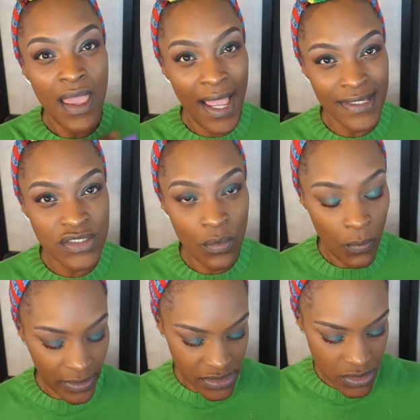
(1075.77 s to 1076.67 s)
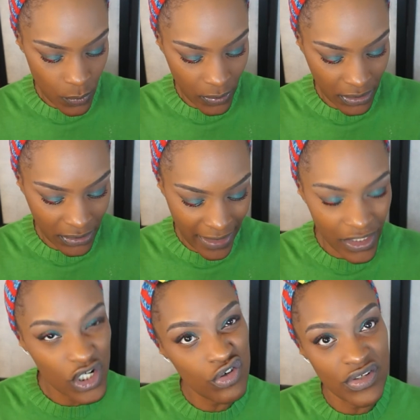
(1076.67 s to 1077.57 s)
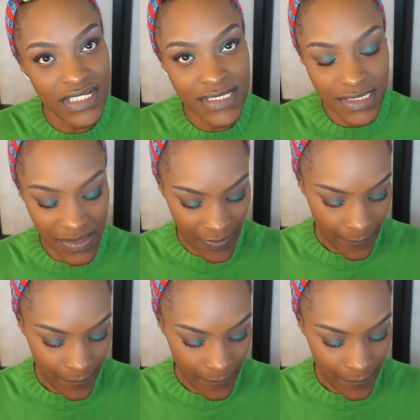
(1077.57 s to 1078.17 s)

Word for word: I don't want it to really like crease